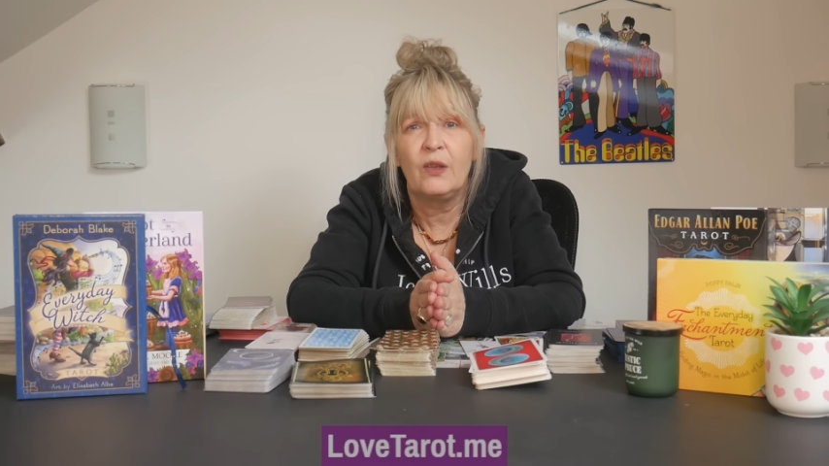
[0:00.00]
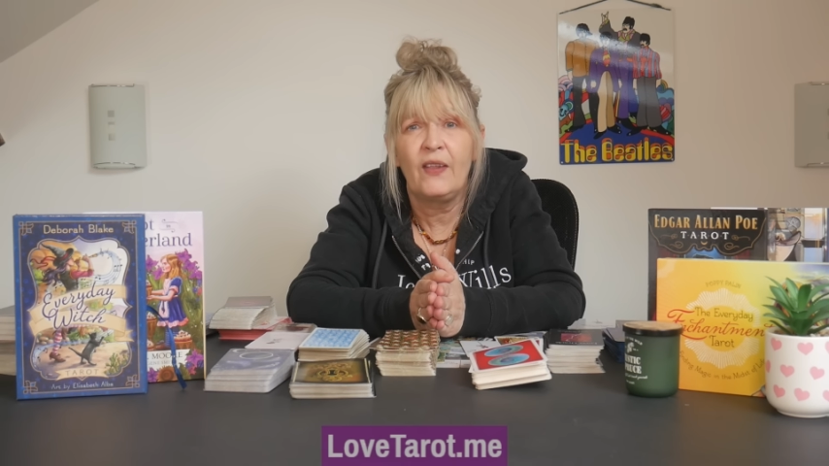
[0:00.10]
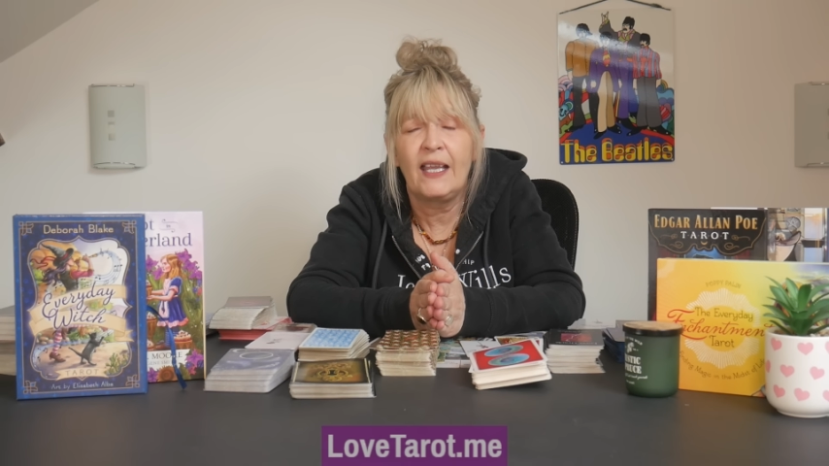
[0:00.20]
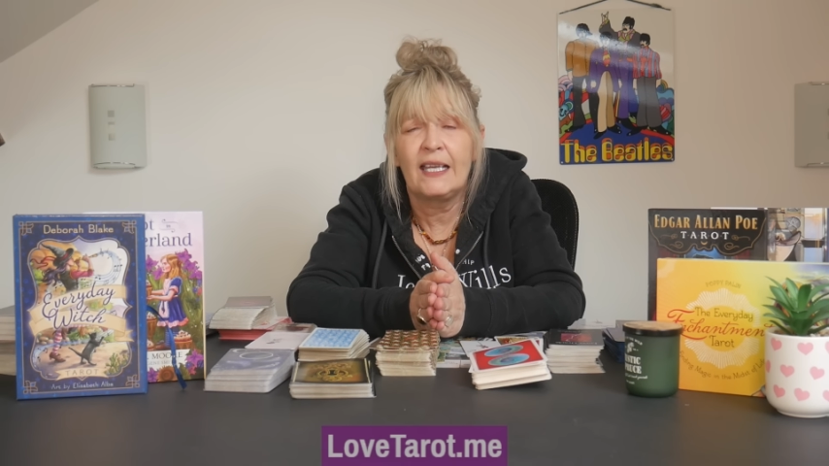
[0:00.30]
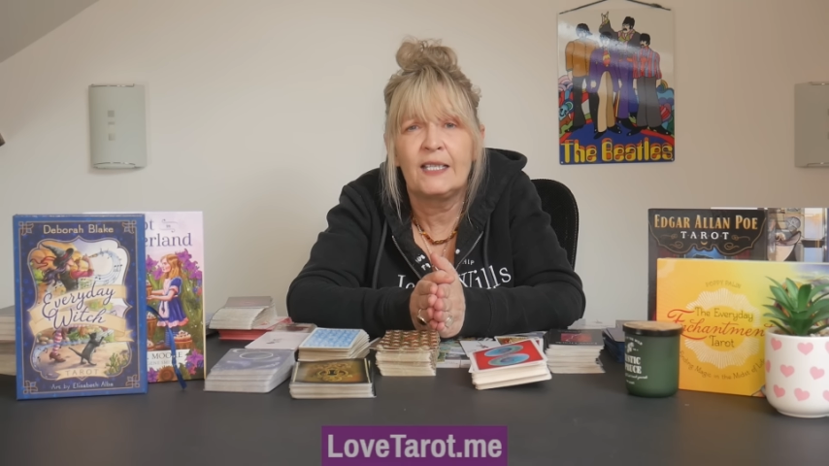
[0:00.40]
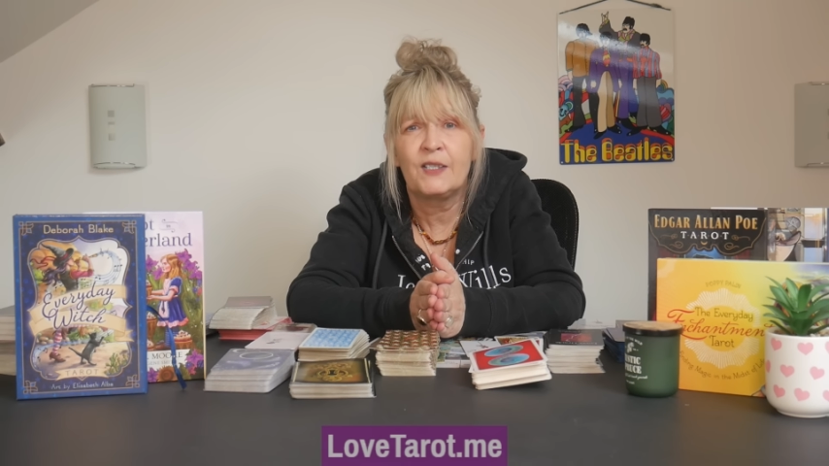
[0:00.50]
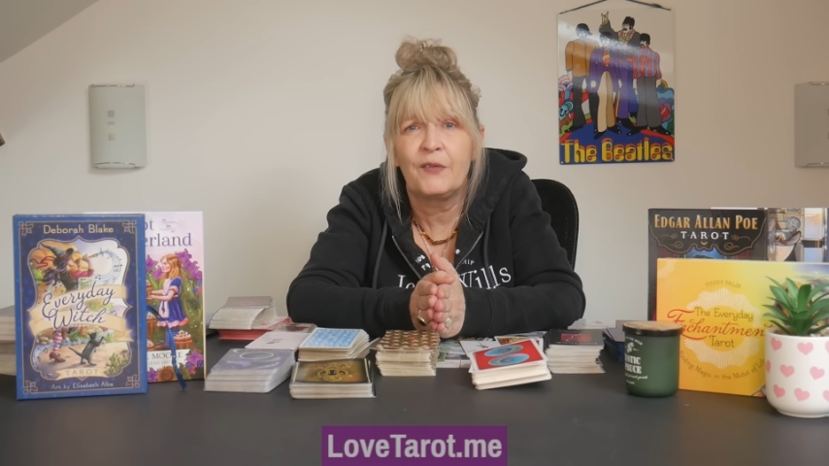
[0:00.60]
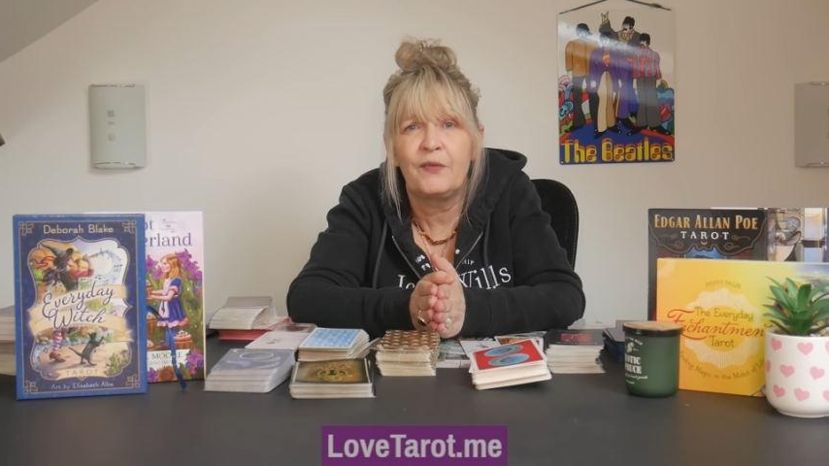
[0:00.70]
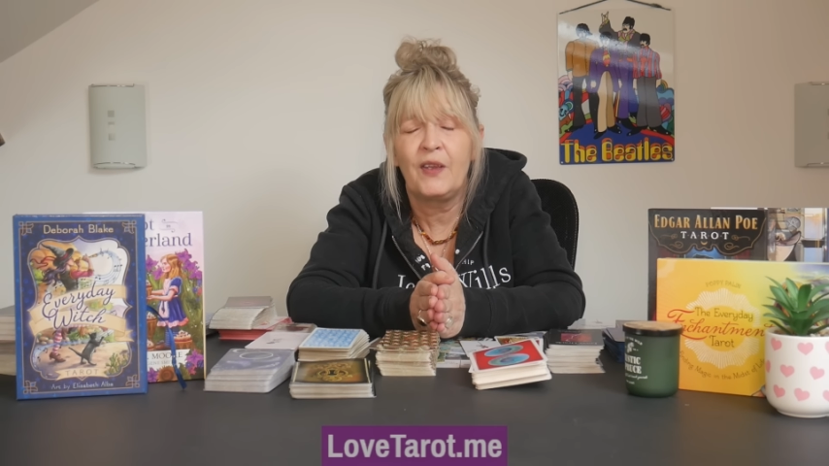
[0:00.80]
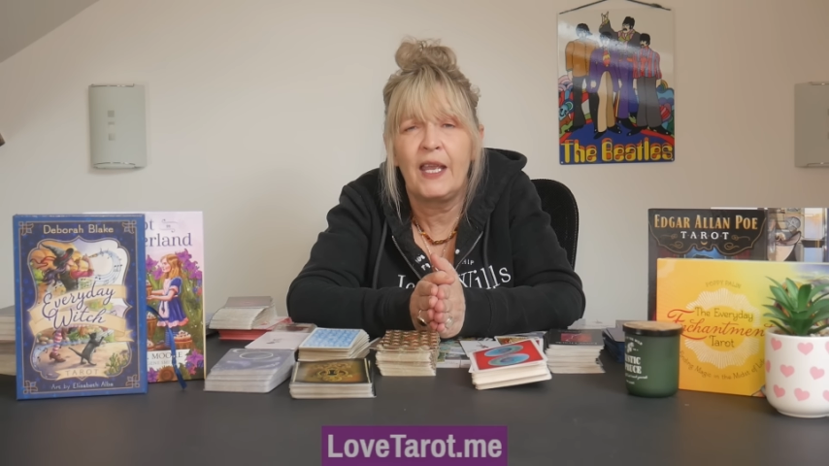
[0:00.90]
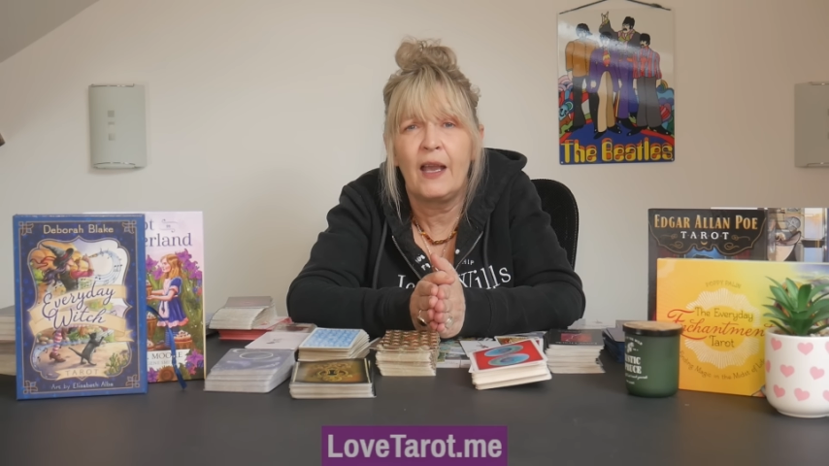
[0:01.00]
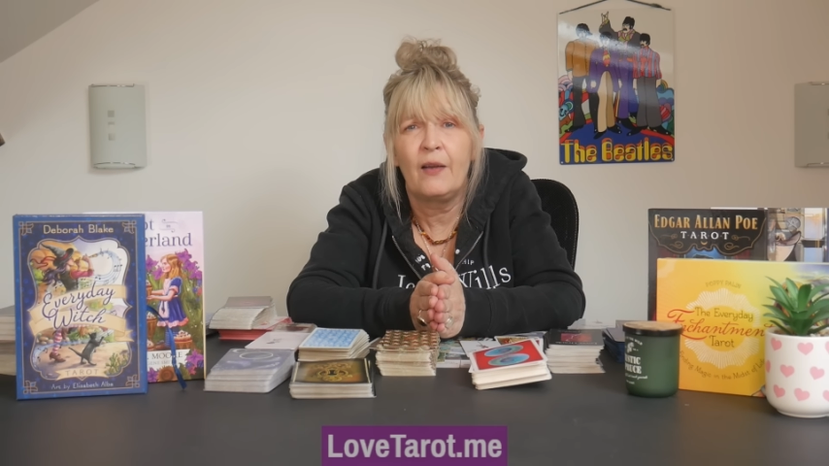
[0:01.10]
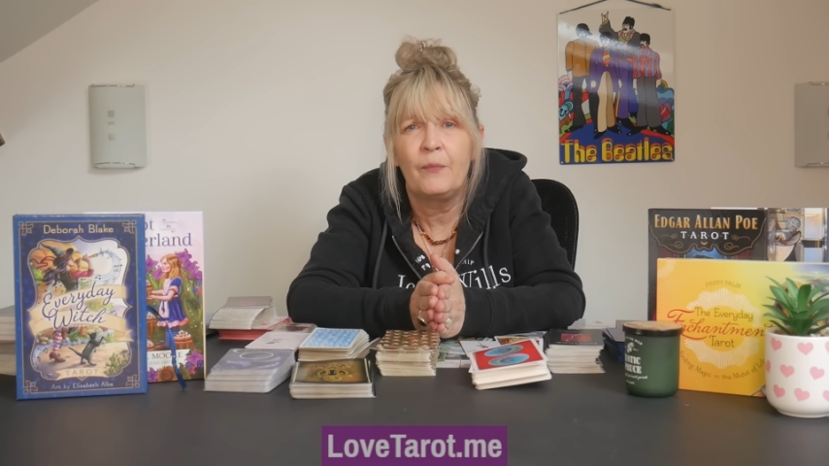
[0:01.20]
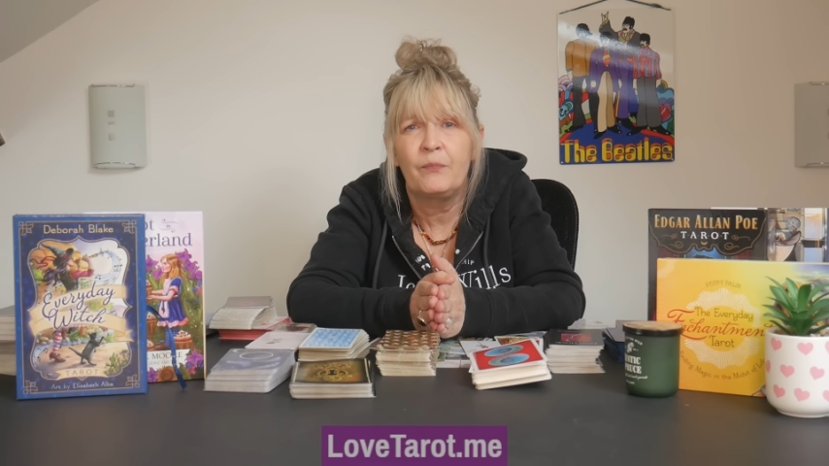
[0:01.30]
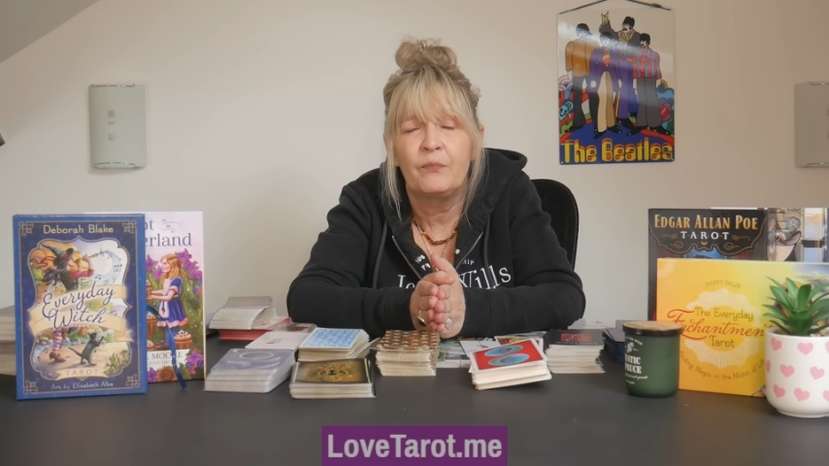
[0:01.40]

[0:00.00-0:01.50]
and they interfere.